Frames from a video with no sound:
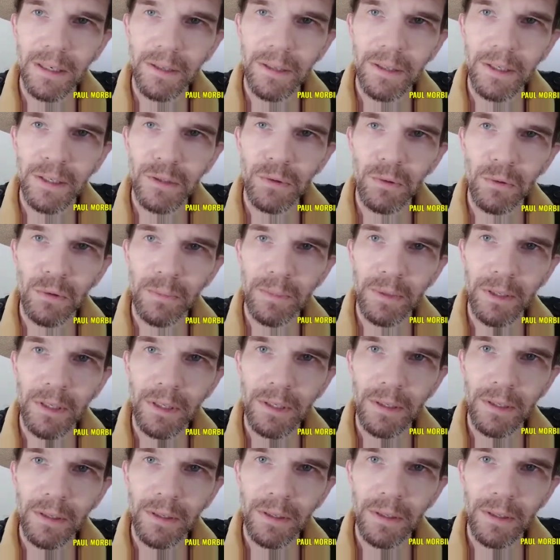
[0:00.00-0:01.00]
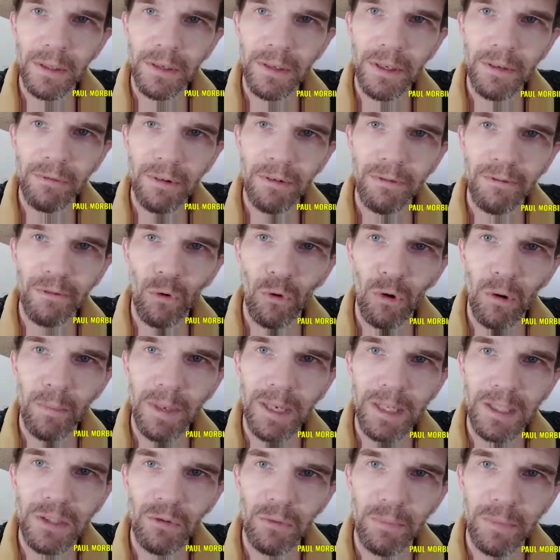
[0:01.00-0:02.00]
This will be in different
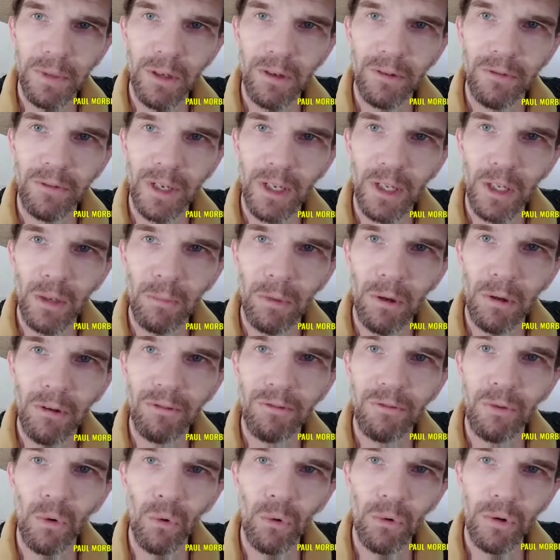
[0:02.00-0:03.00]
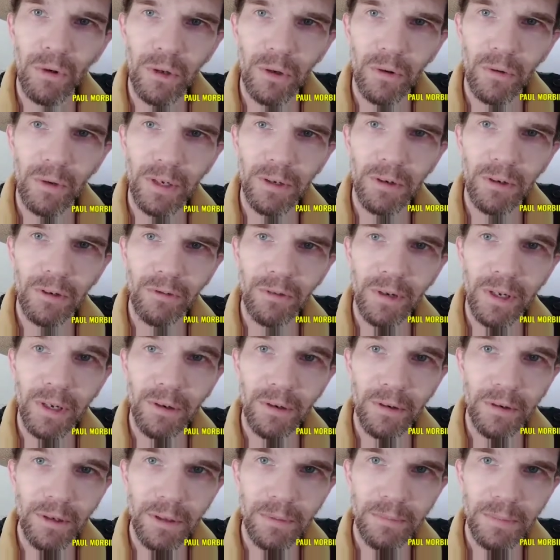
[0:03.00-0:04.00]
formats, will be available for you at your
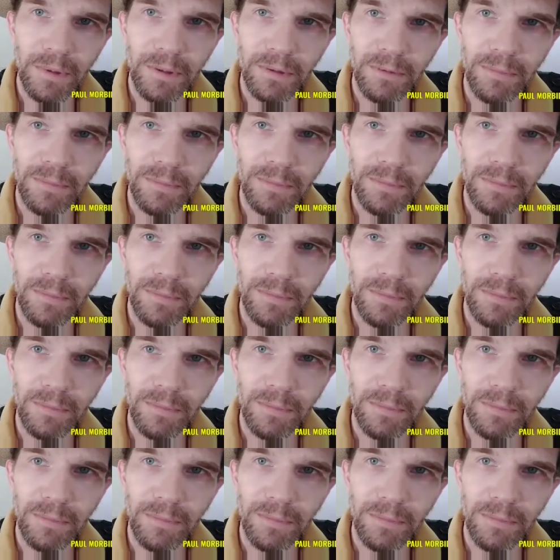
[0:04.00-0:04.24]
fingertips.